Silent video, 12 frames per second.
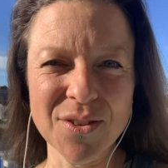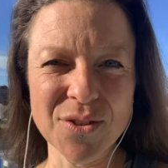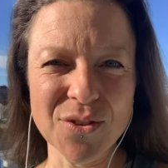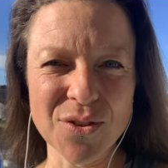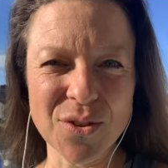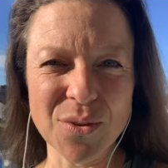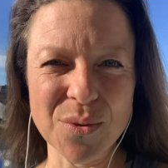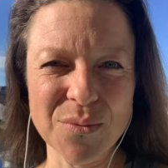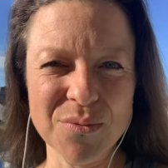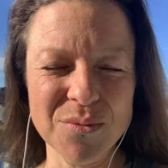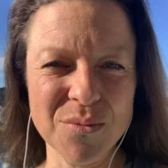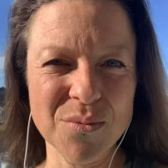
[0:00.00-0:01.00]
So,
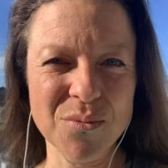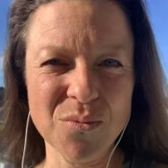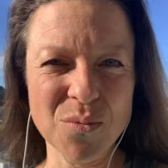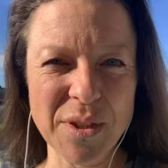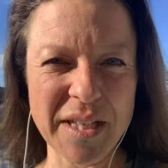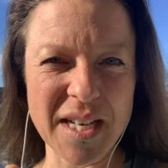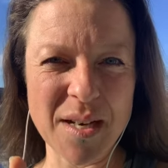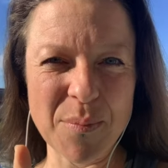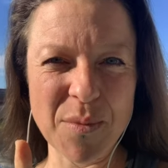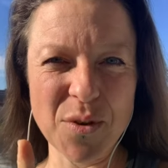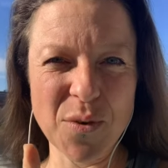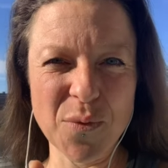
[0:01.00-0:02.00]
recap.
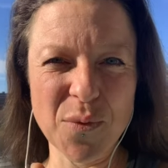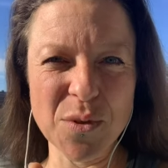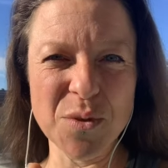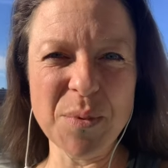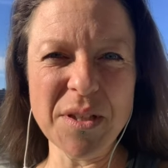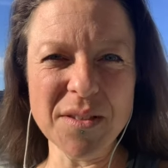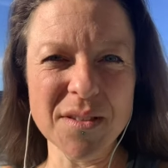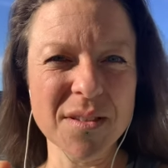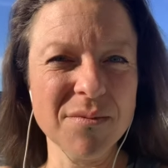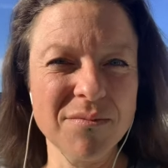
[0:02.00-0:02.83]
First piece,